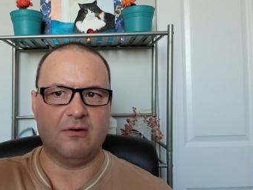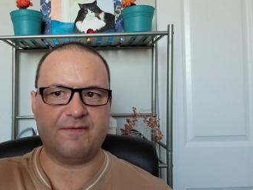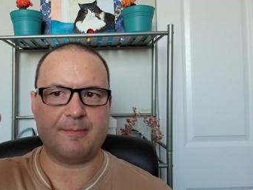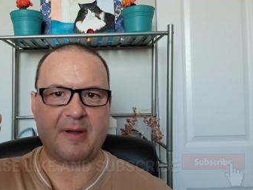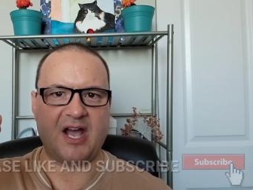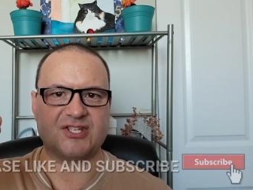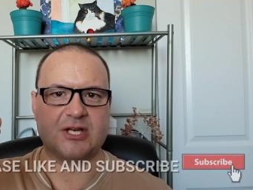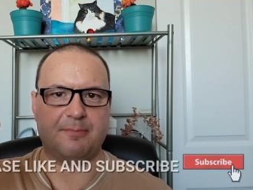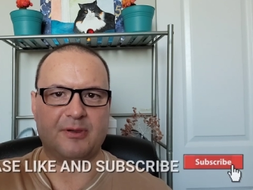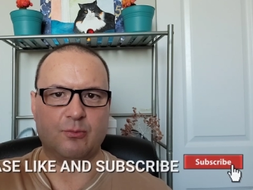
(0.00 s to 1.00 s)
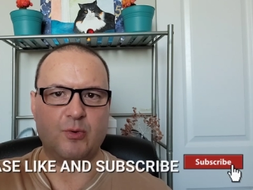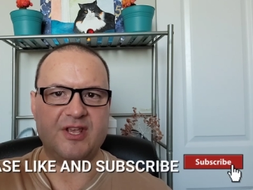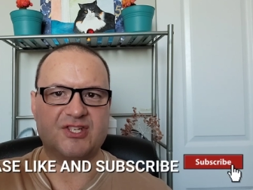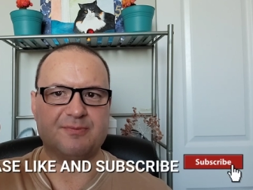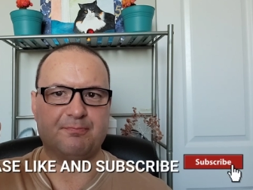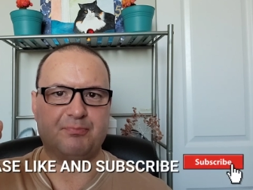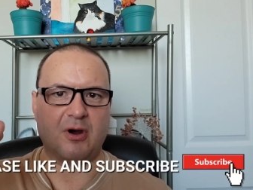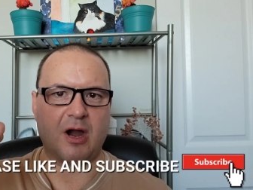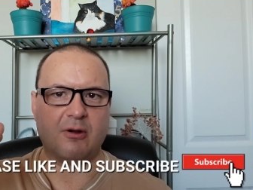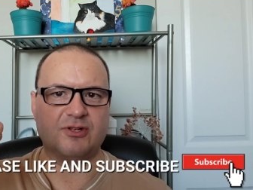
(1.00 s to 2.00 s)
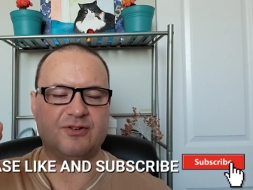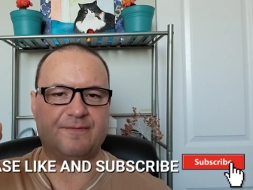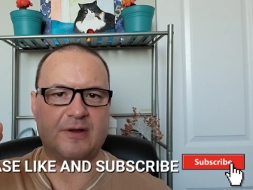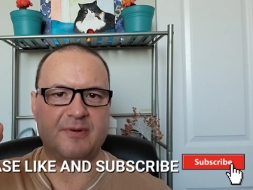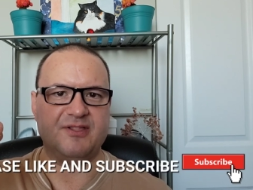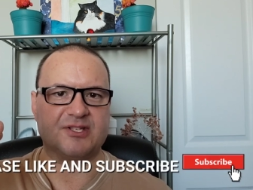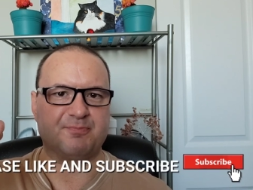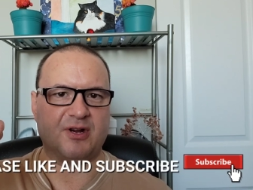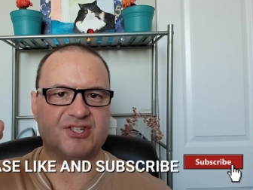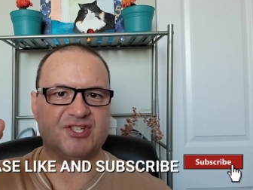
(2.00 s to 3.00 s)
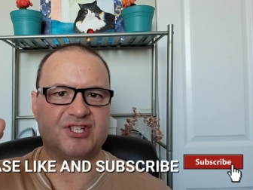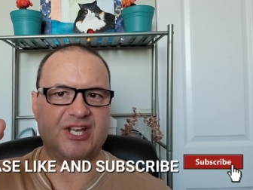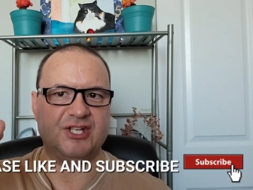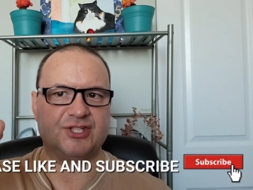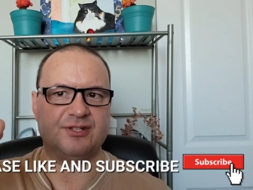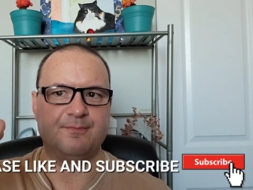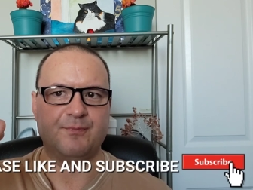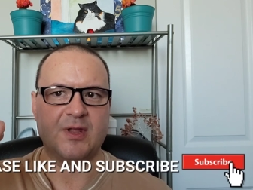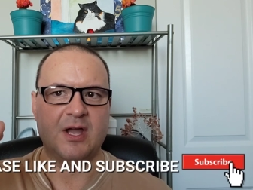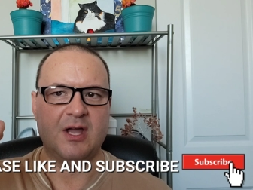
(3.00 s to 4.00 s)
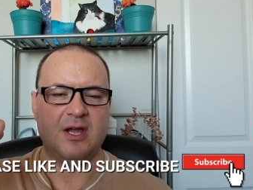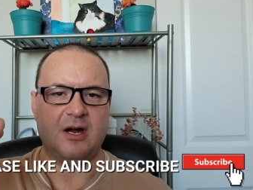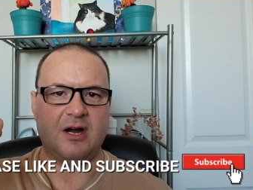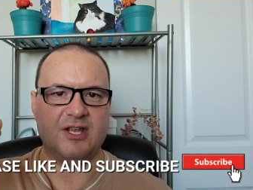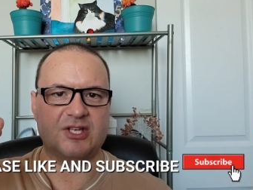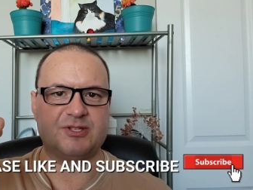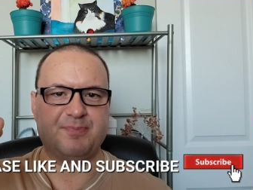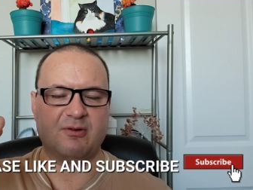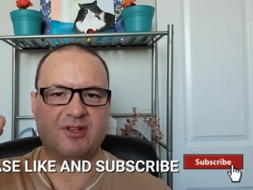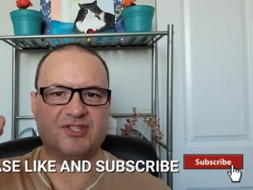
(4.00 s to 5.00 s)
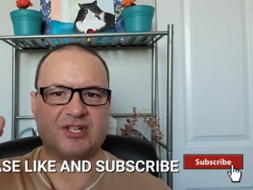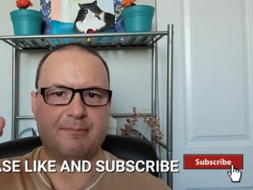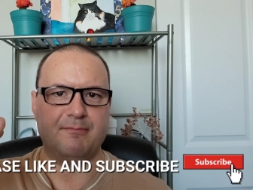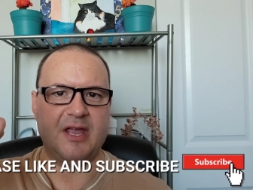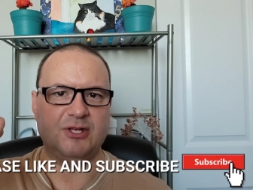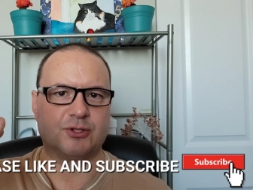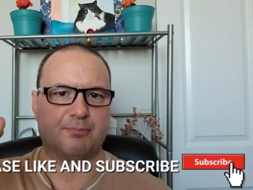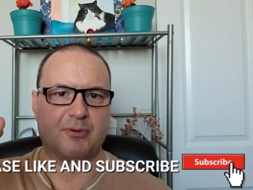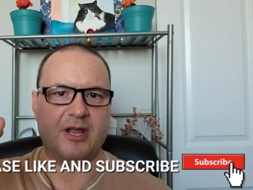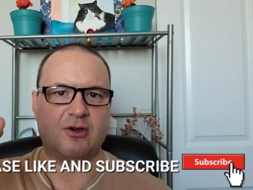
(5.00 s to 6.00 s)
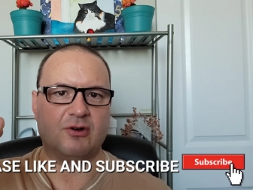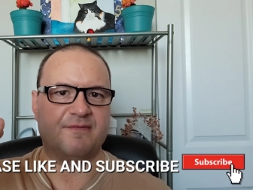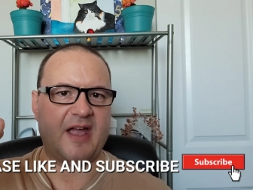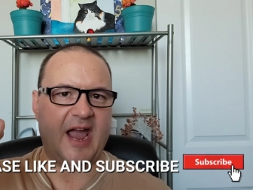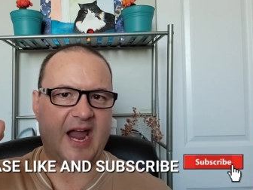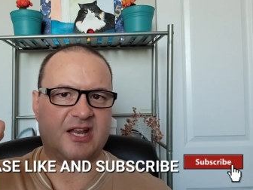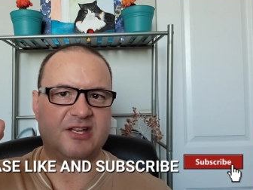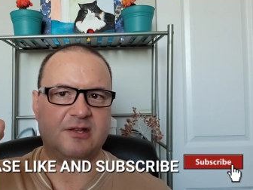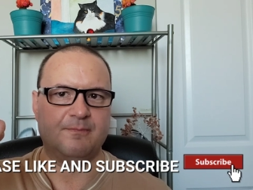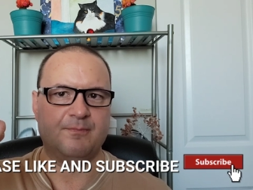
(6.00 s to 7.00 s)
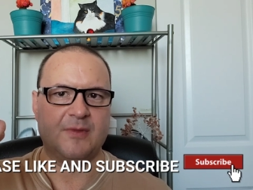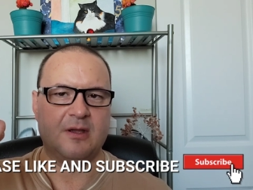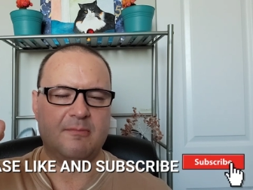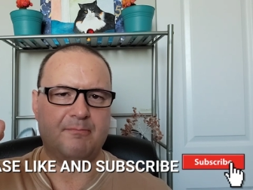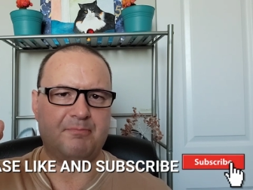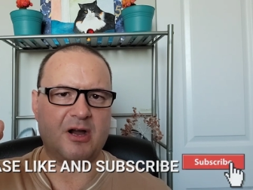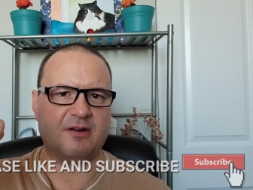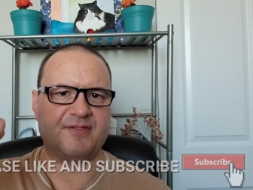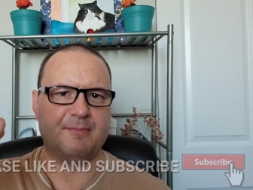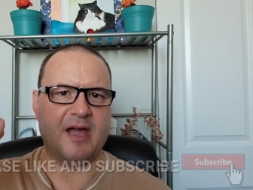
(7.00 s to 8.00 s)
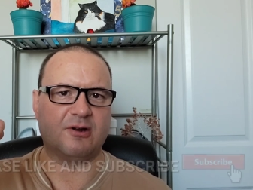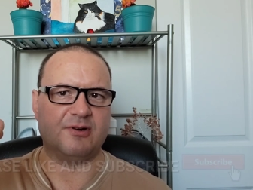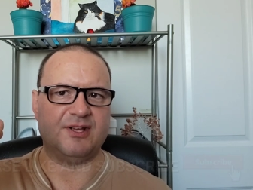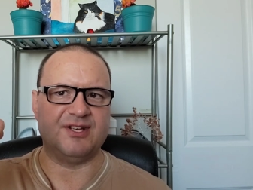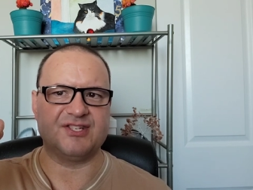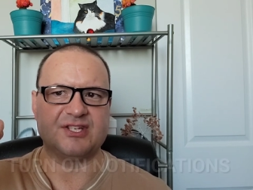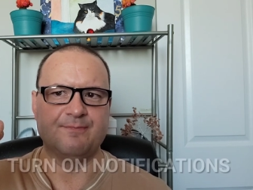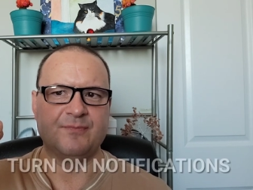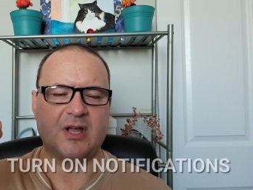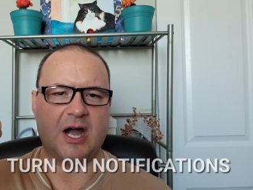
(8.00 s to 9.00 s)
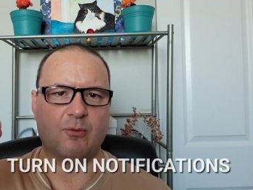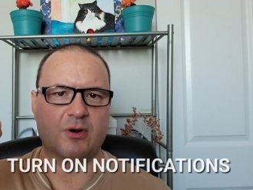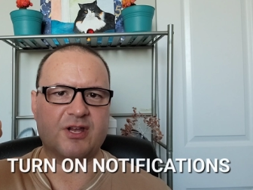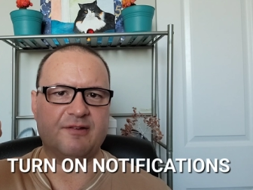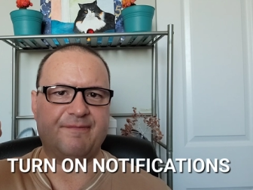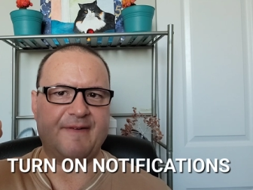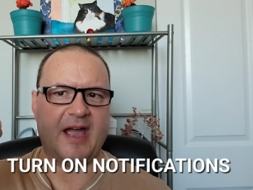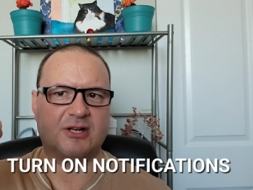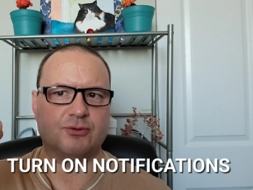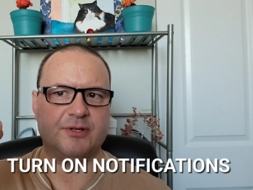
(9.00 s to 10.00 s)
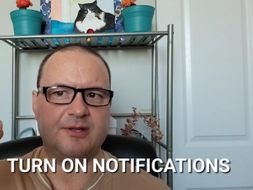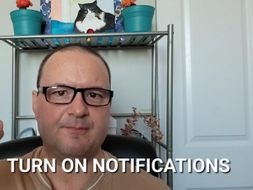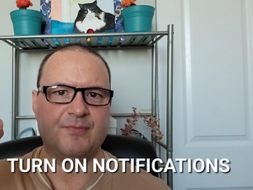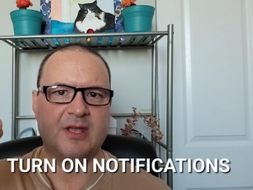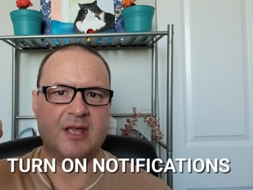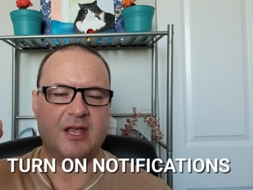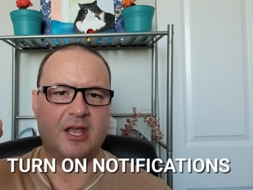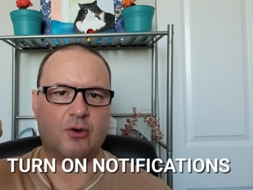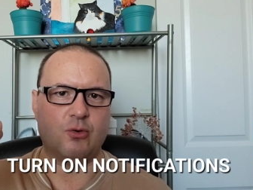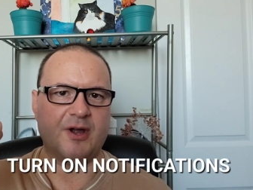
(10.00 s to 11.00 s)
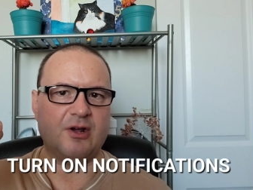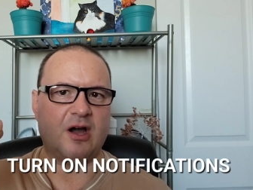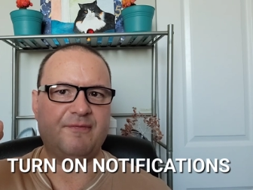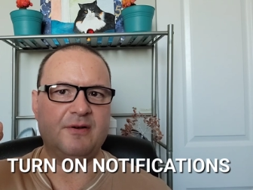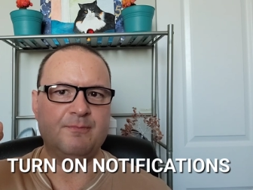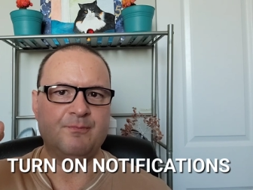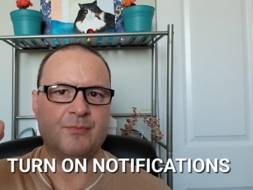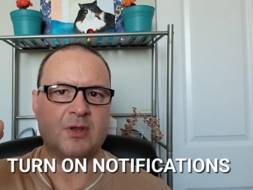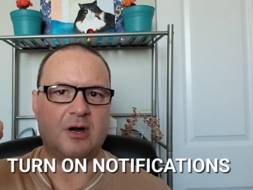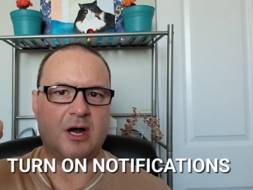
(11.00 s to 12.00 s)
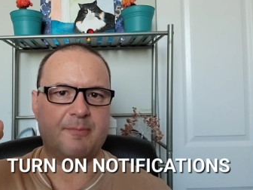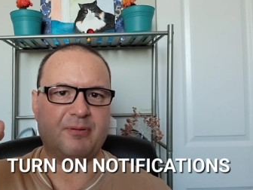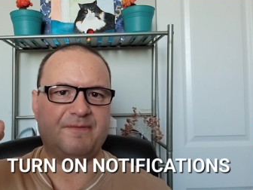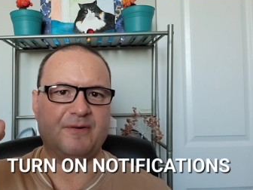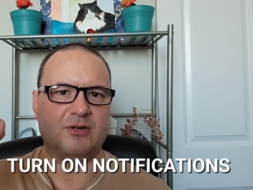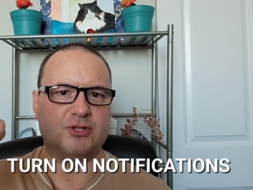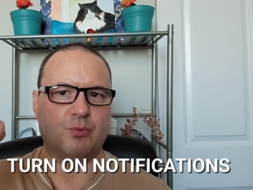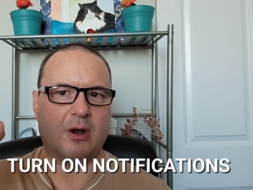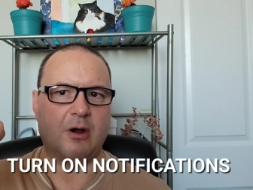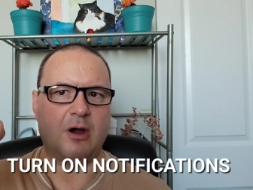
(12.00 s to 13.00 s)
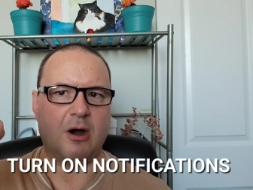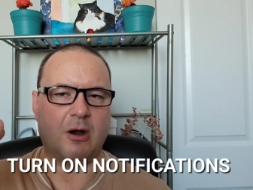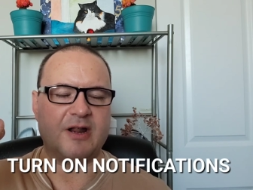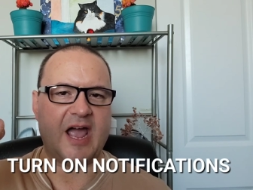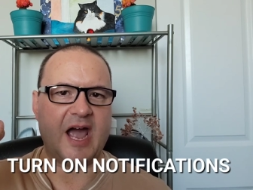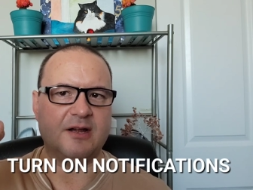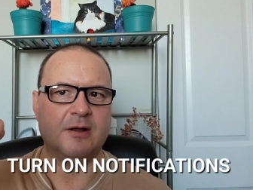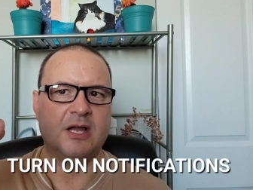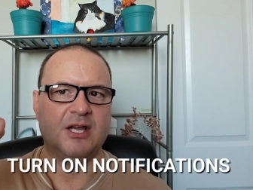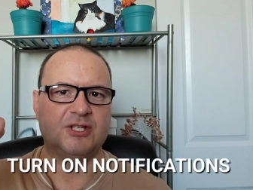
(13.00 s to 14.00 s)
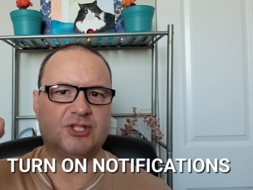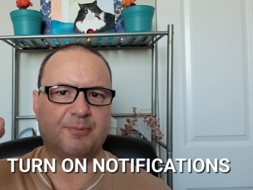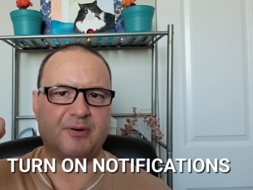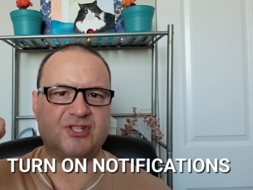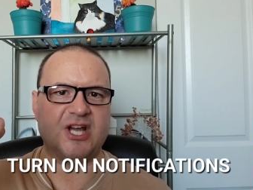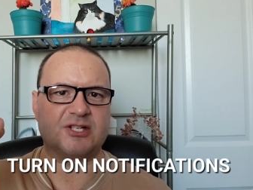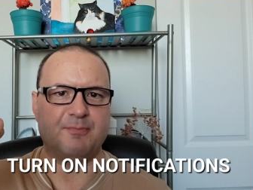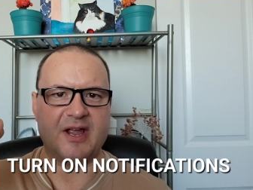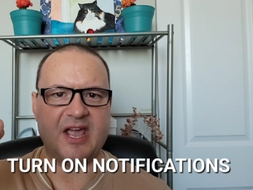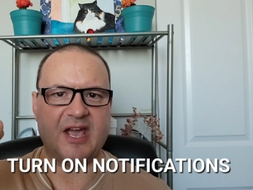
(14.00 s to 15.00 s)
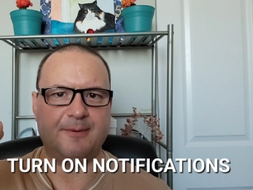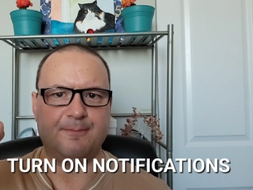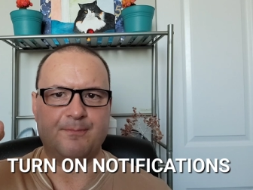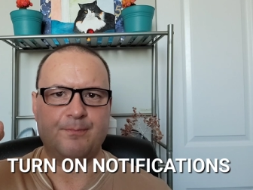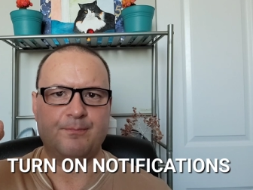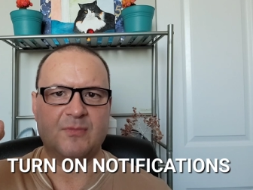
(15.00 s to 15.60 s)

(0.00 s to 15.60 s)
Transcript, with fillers: Over the past couple of weeks prior to filming this presentation, I experienced a major breakout of acne. Part of the matter is I work in a factory, and quite often, I prefer to wear a hard hat to protect my head.